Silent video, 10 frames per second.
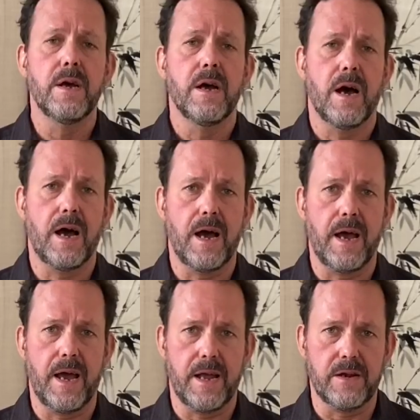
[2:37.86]

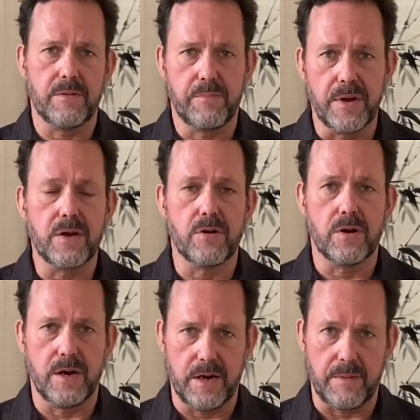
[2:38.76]
and
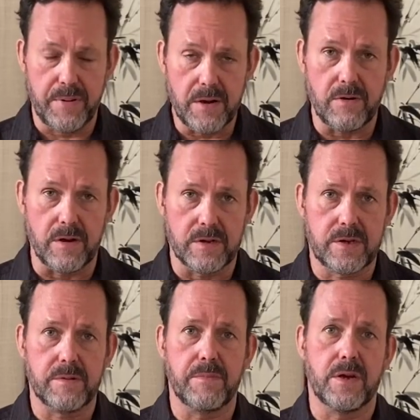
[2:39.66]
bigger in
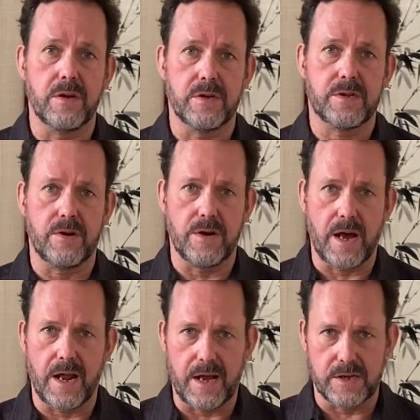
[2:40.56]
appearance because they're
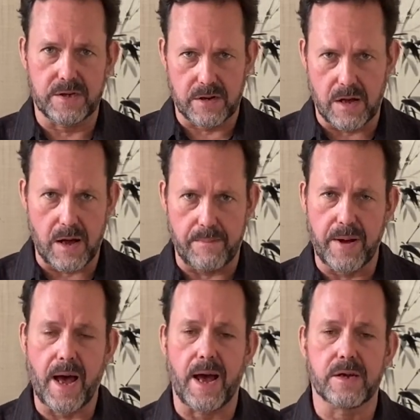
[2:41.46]
not as
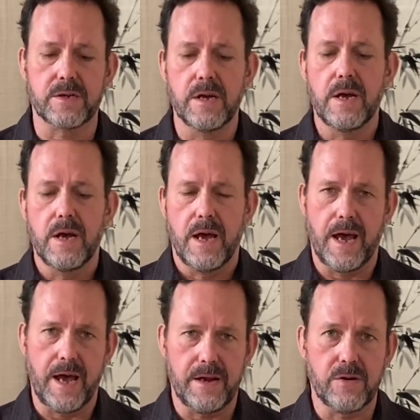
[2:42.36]
compact.
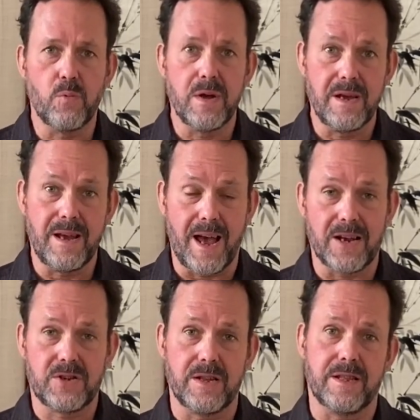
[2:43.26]
And we
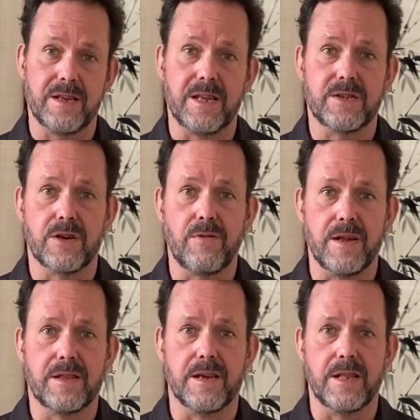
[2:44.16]
actually think that's a
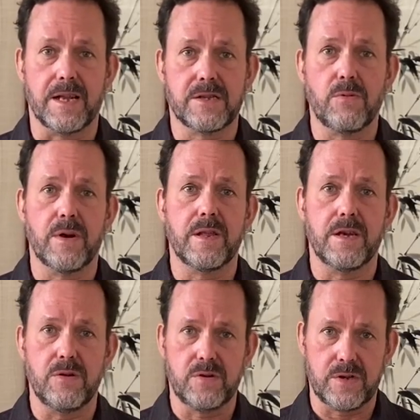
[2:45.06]
great thing. That's the way they
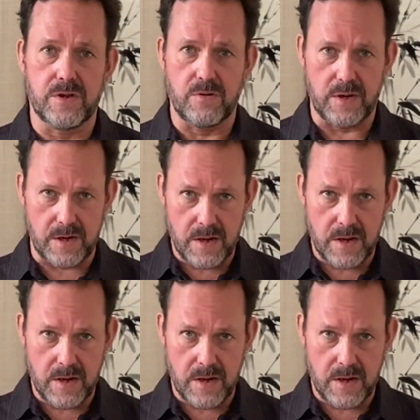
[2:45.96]
used to do it